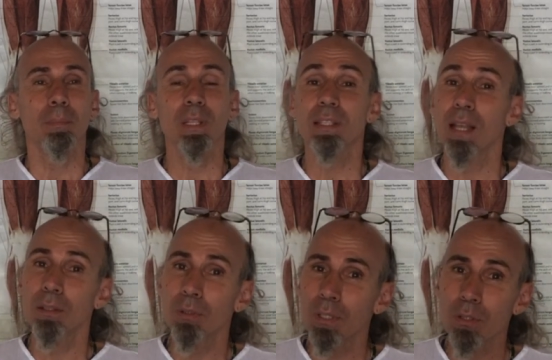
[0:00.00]
But
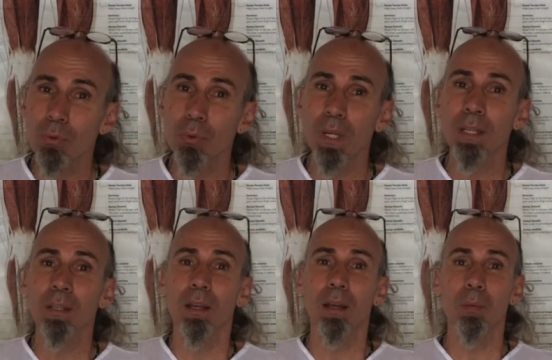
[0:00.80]
Saturn is
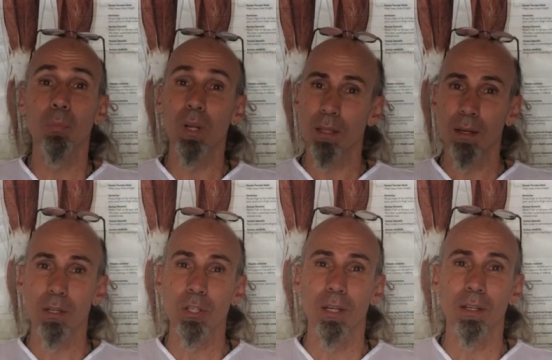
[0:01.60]
ruling uh,
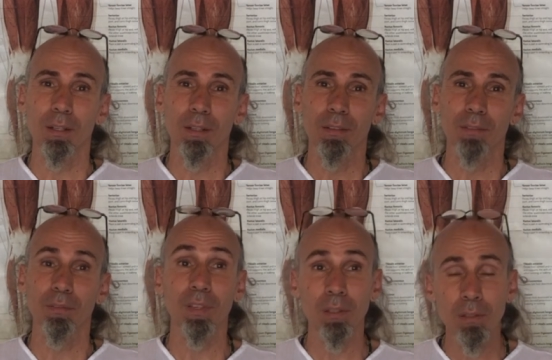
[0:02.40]
Muladhara chakra.
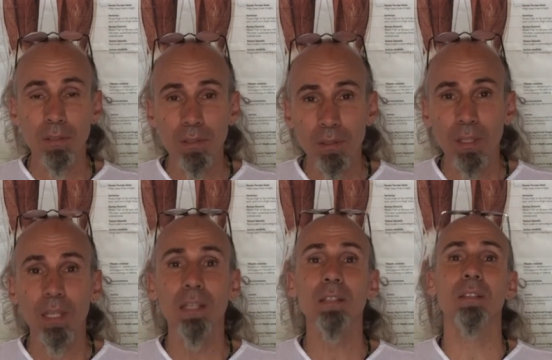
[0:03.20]
Venus
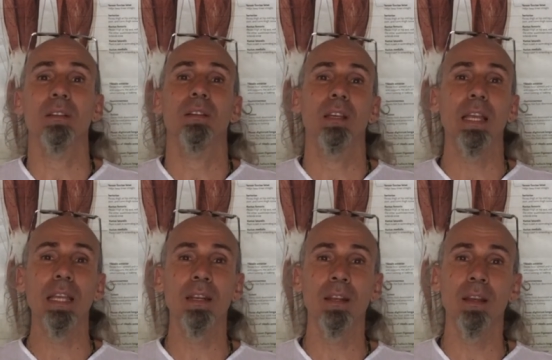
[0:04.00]
is
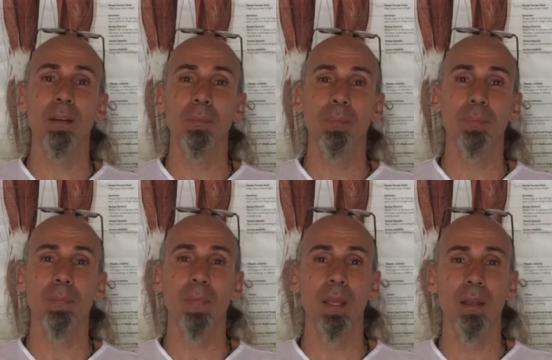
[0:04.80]
in uh,
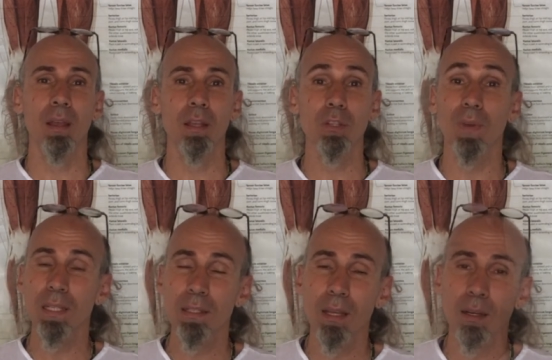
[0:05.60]
uh,
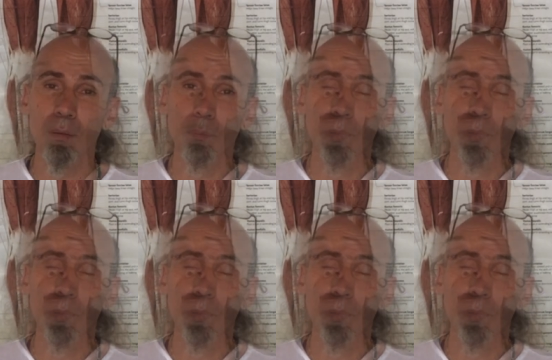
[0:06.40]
Swadhisthana.